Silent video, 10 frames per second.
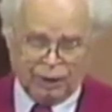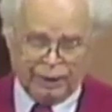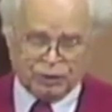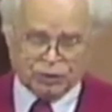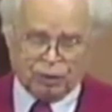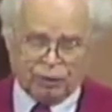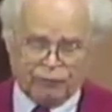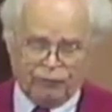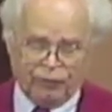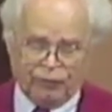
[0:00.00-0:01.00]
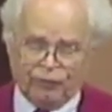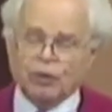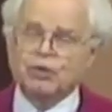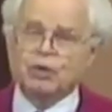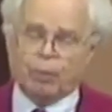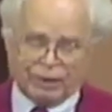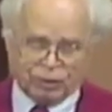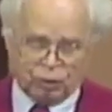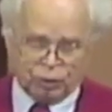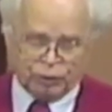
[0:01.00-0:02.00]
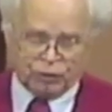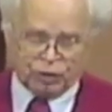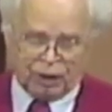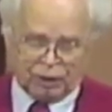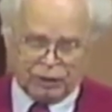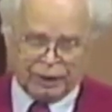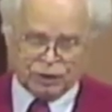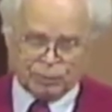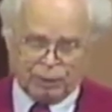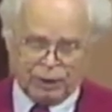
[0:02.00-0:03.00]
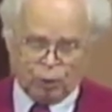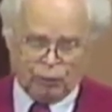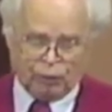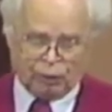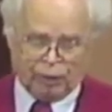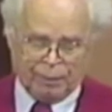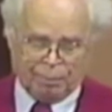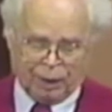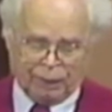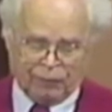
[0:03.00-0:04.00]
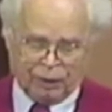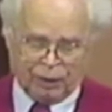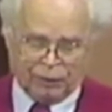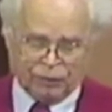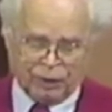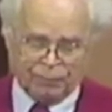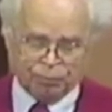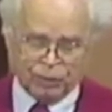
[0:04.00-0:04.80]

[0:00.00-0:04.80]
It struck first the west coast of Scotland, then spread over a great part of the country.